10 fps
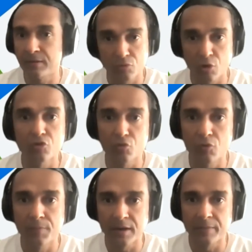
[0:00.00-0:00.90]
I do not
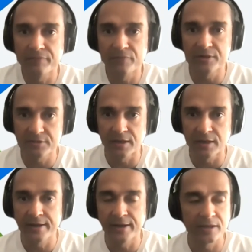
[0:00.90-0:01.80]
know, but I mean, we are still
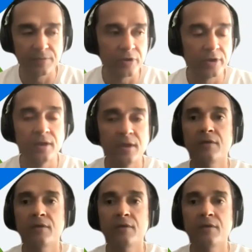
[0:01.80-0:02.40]
ideating about it.